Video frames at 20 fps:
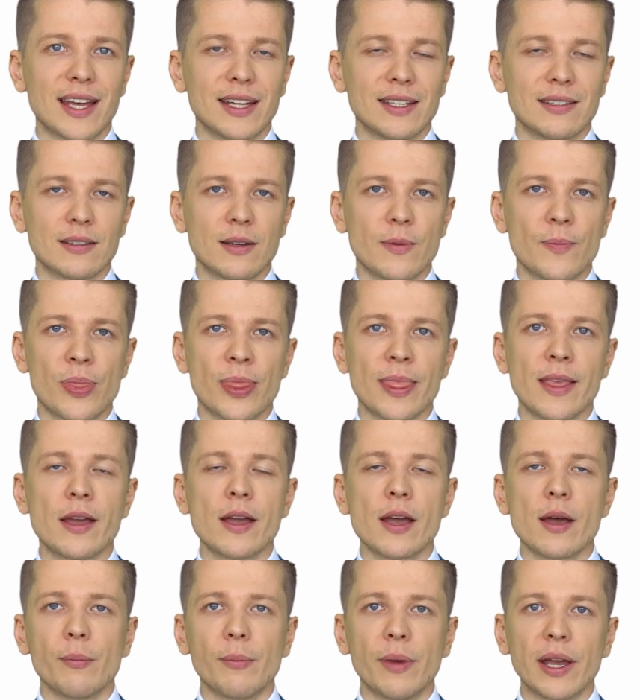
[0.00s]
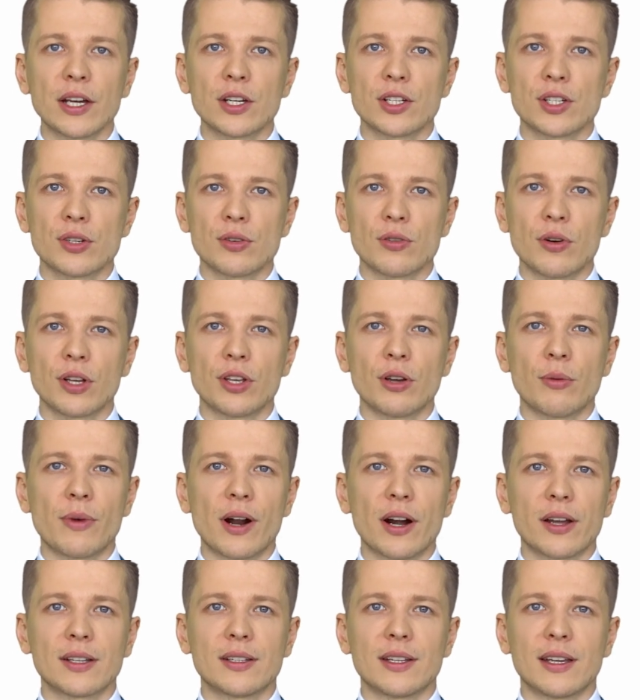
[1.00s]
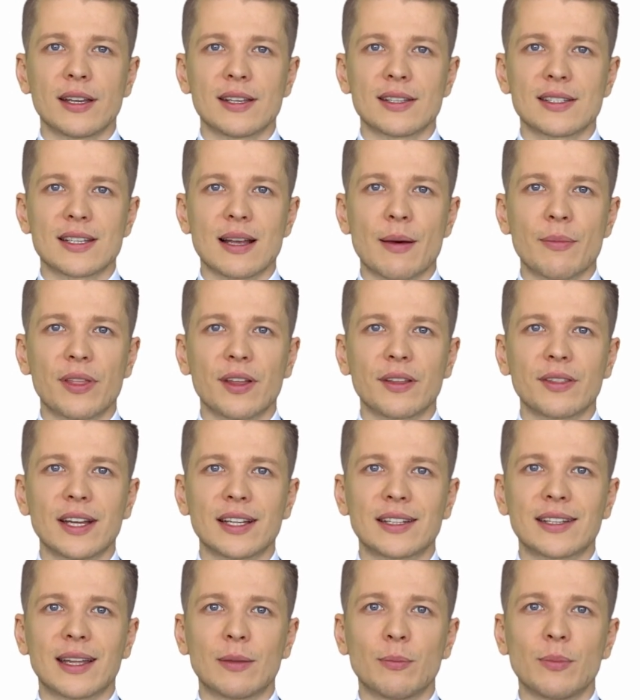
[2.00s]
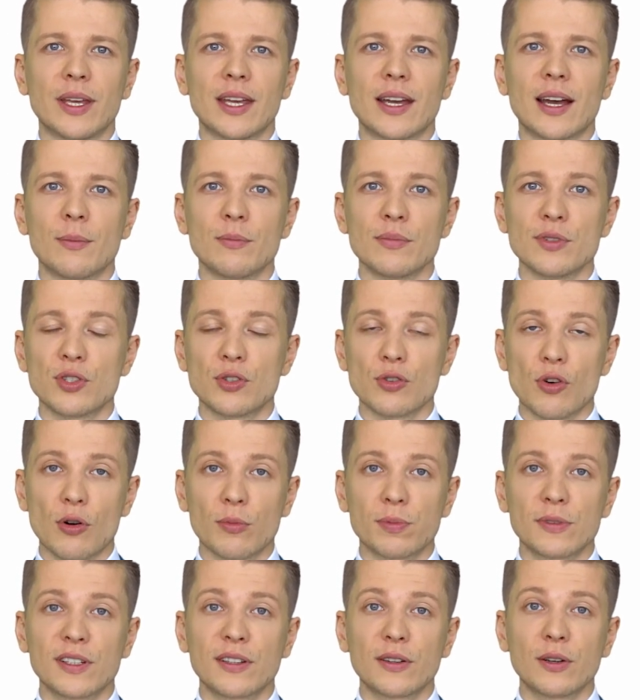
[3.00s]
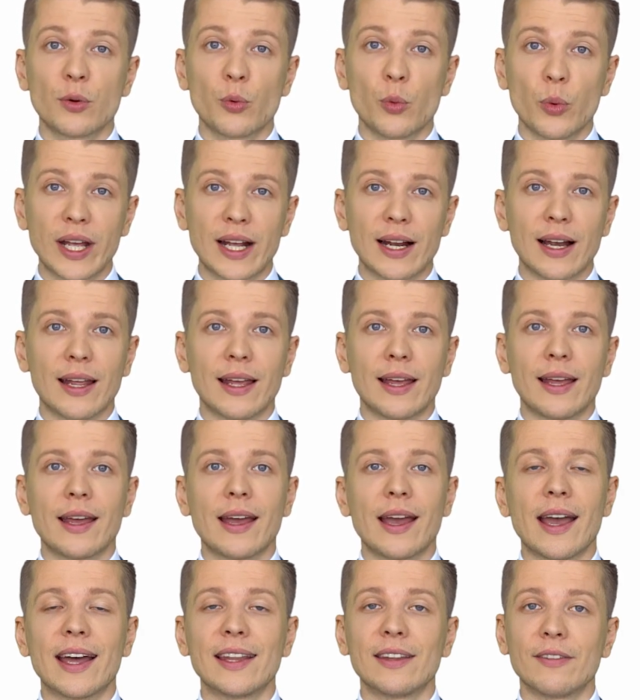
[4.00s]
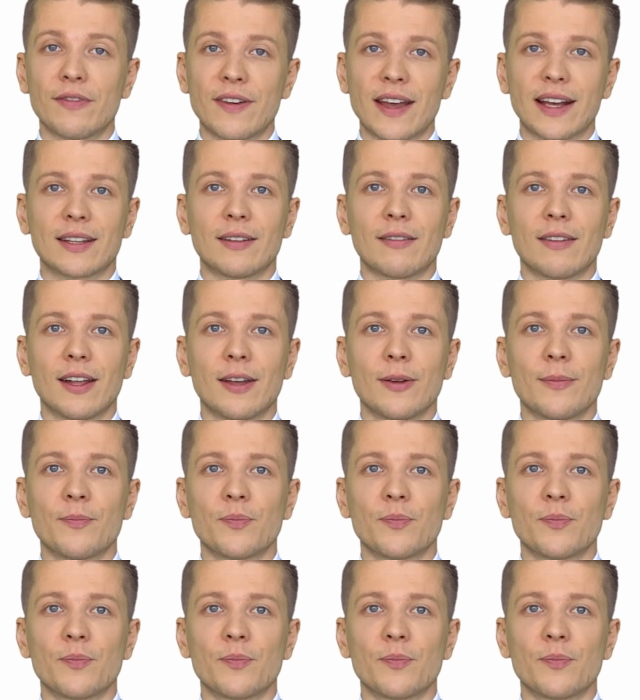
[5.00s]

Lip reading: 8. Make sure your marketing is something that can be absorbed quickly and effectively.